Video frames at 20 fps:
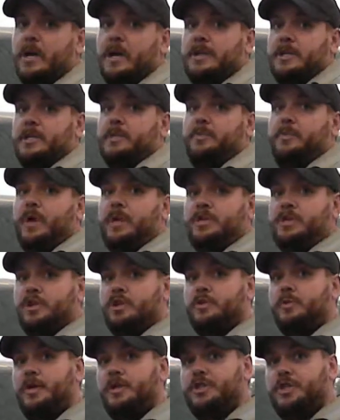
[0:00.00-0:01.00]
This pressure
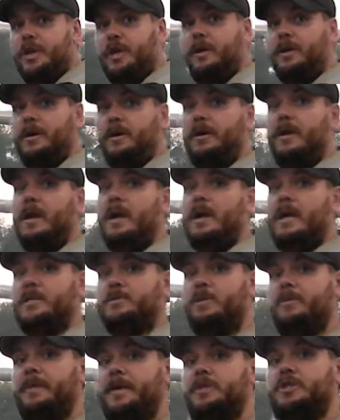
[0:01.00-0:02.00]
switch here is
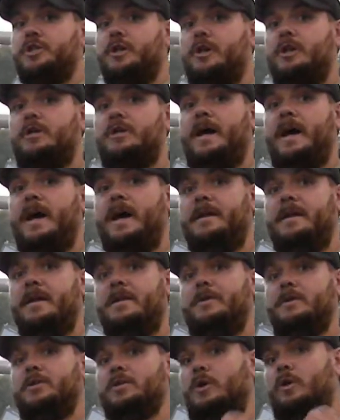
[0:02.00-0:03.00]
what makes sure that
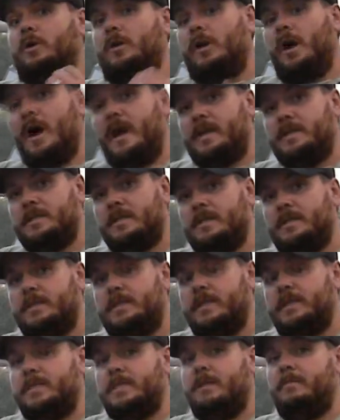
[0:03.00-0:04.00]
there's no clogs in the
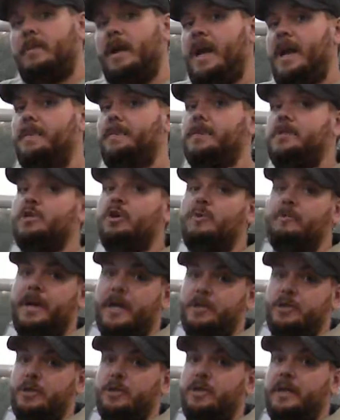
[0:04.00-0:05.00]
system and there's no
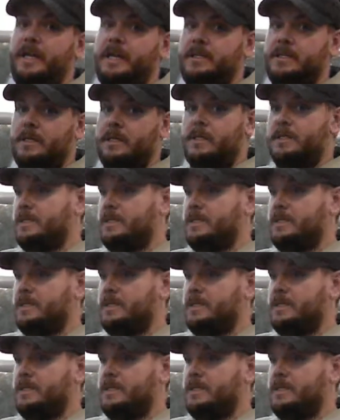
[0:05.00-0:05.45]
major leaks in the